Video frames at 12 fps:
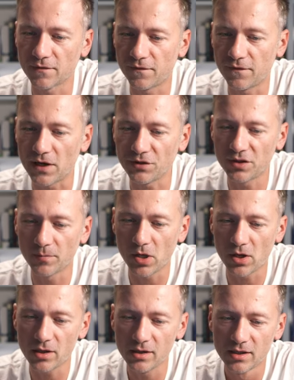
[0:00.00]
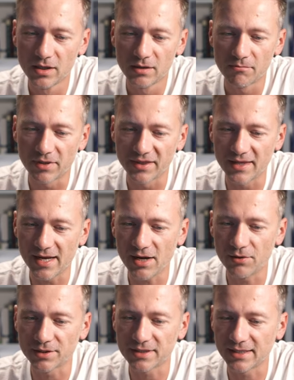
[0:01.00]
found the ball. But
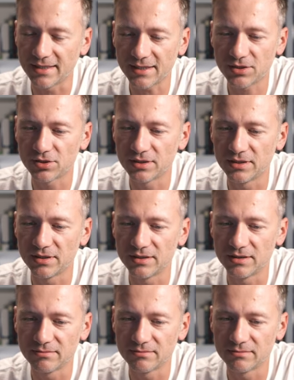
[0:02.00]
now it can actually